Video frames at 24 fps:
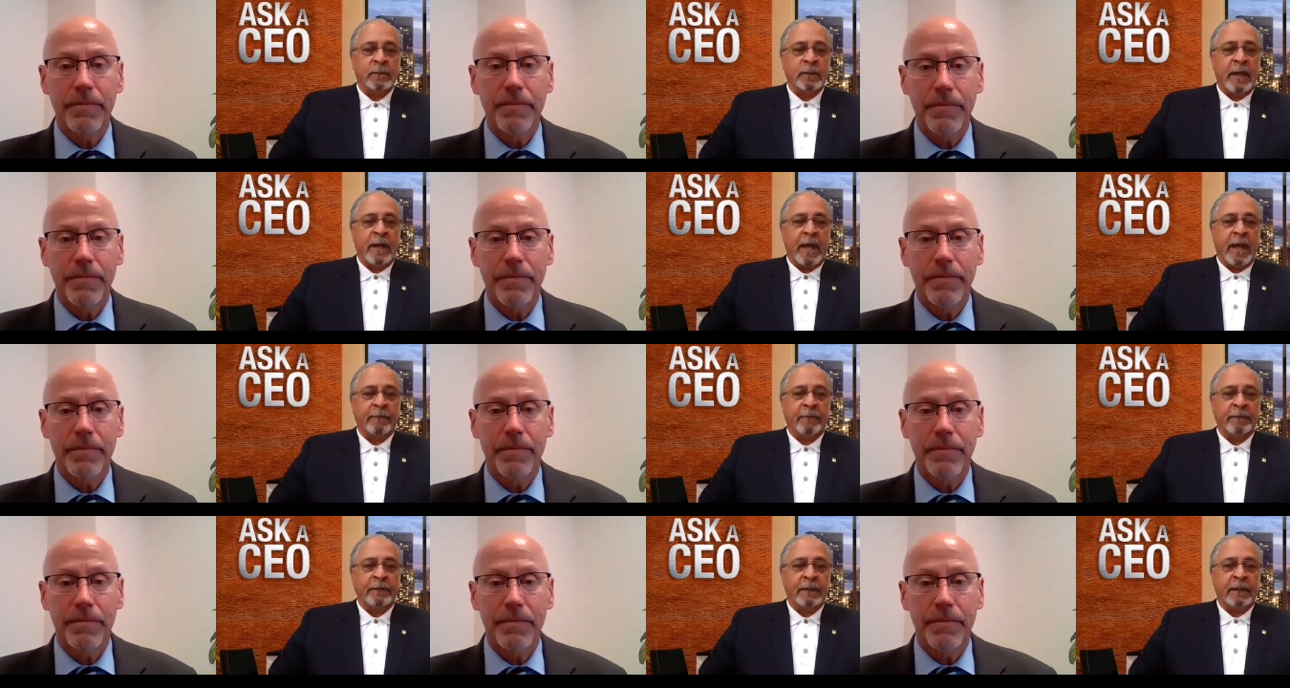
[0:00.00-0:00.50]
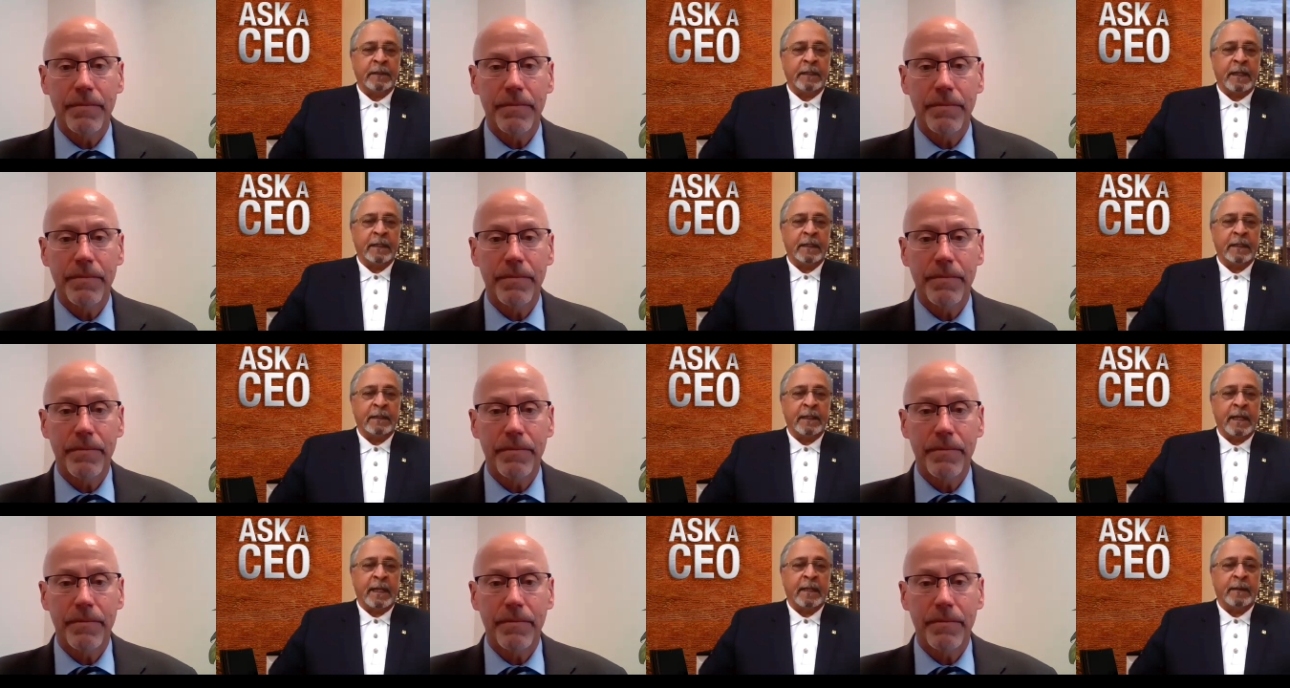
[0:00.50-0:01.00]
Speaker 1: We have to
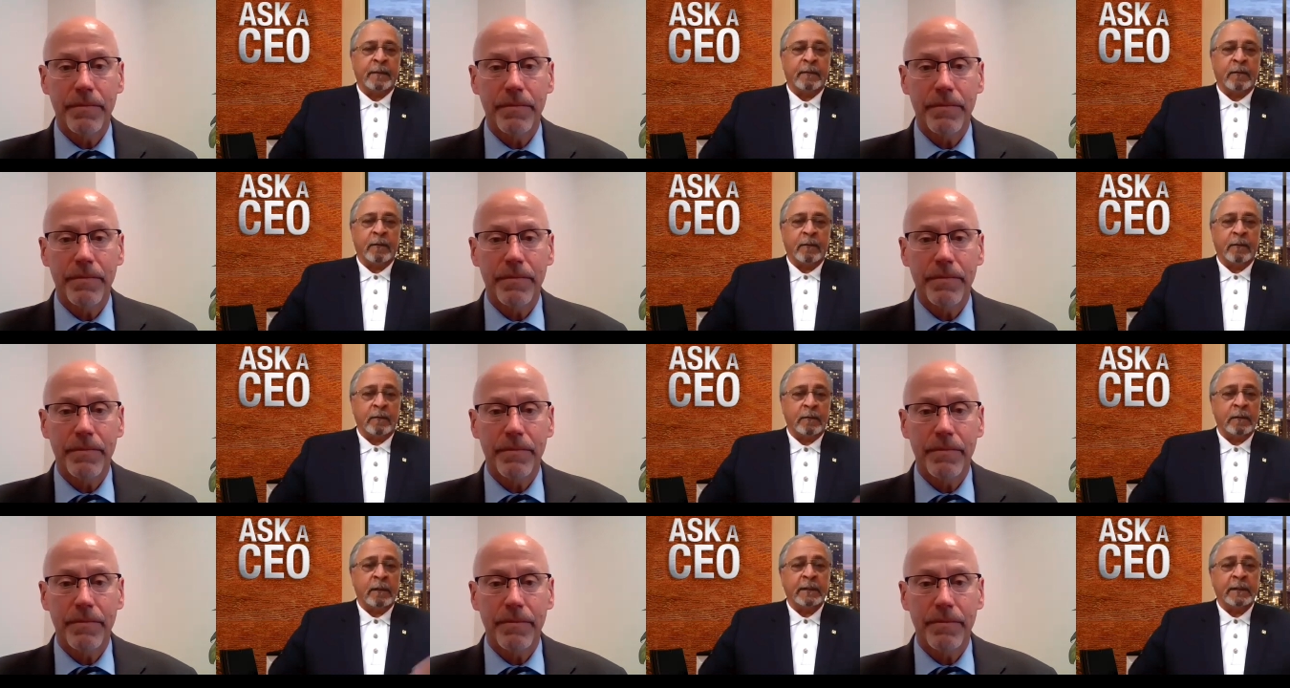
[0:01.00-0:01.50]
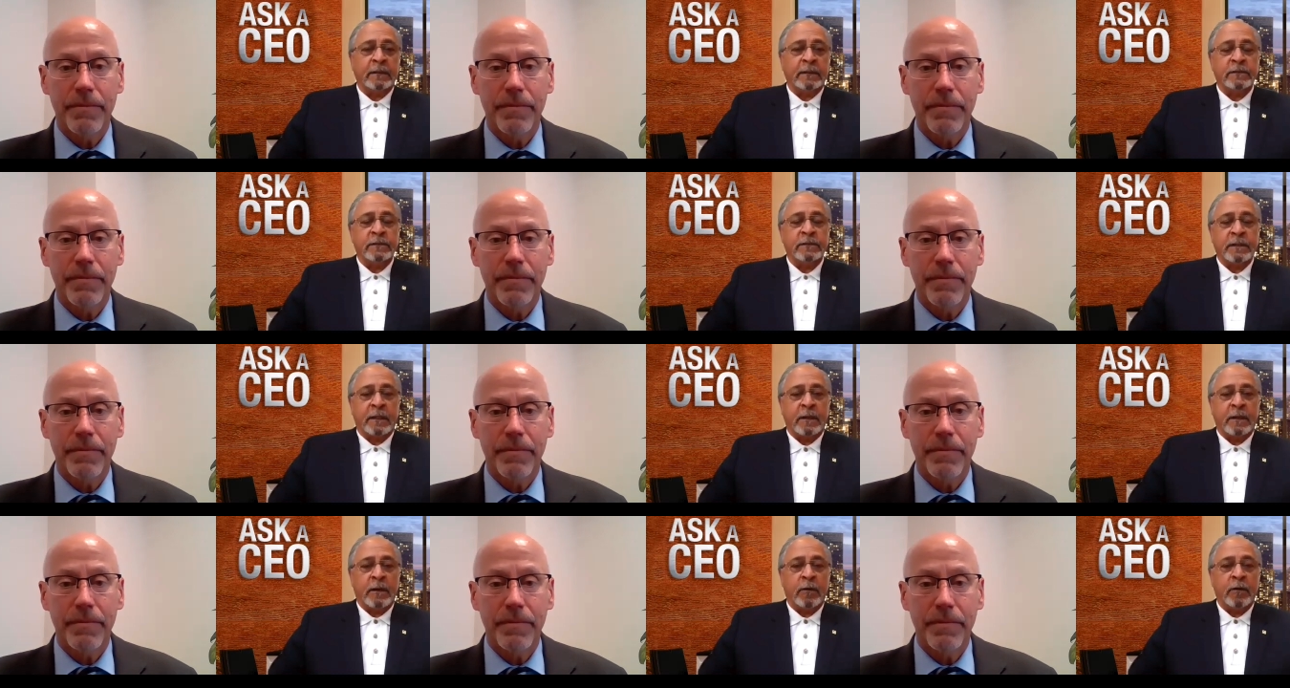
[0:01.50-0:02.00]
get that, like you said,